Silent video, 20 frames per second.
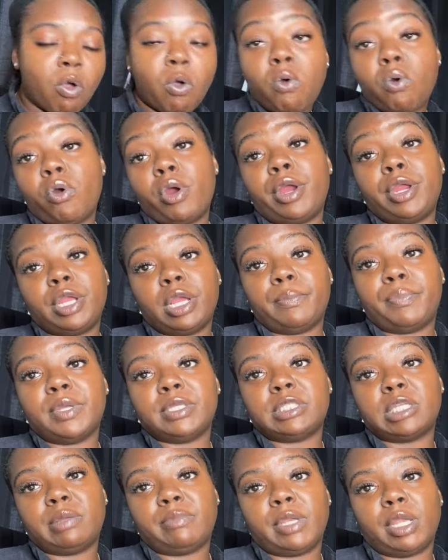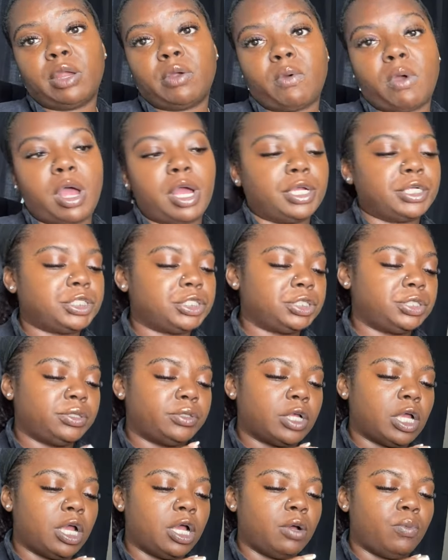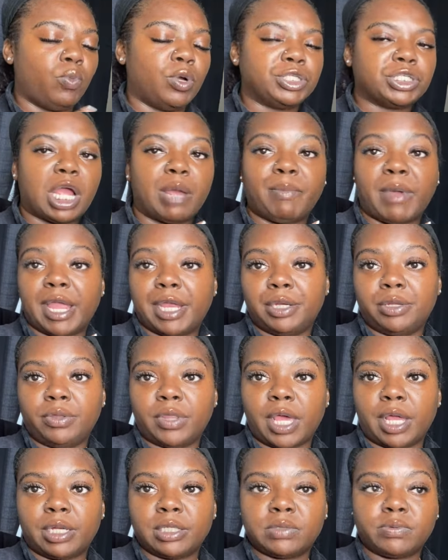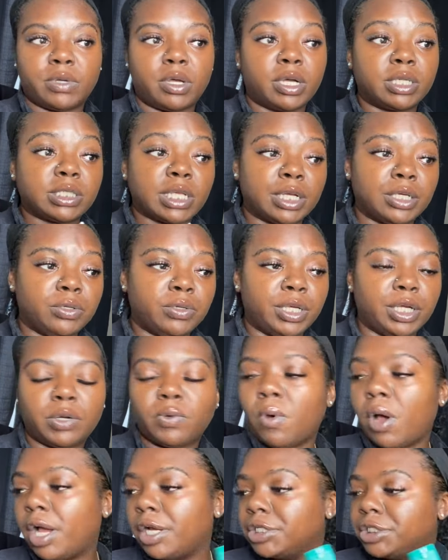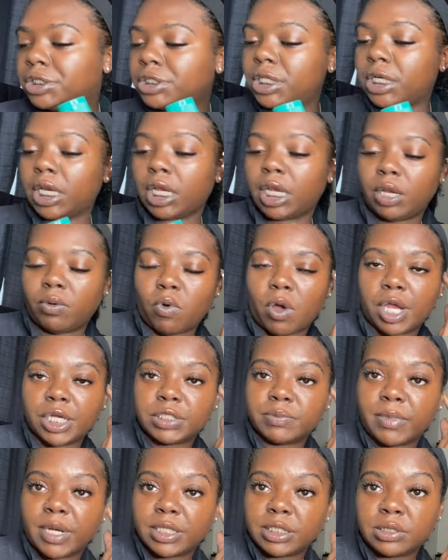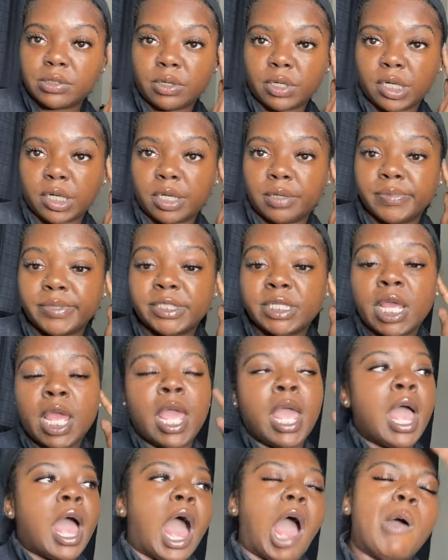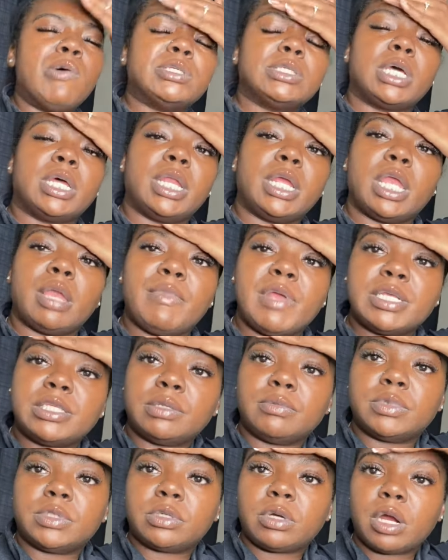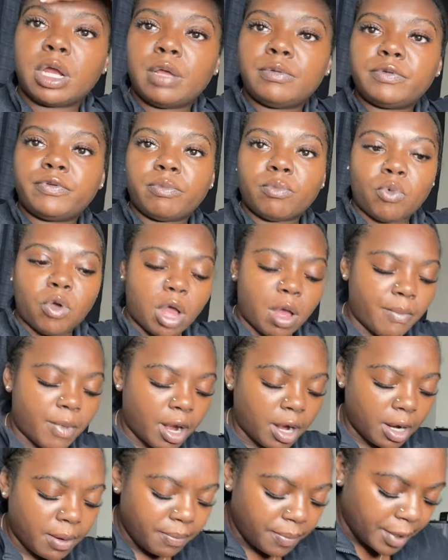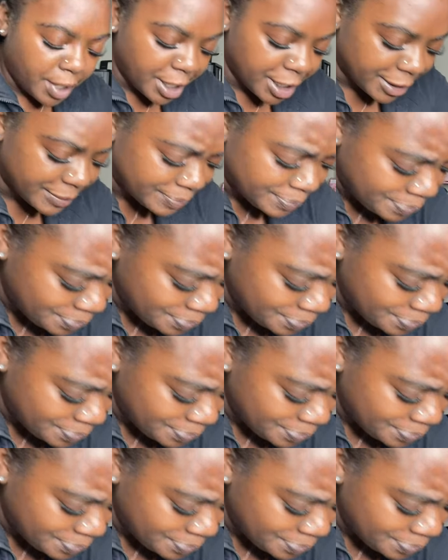Or you can put some in your wash, um, which I might do that as well because I do need to wash today, wash my scrubs. I was going to get me some scrubs from Walmart, but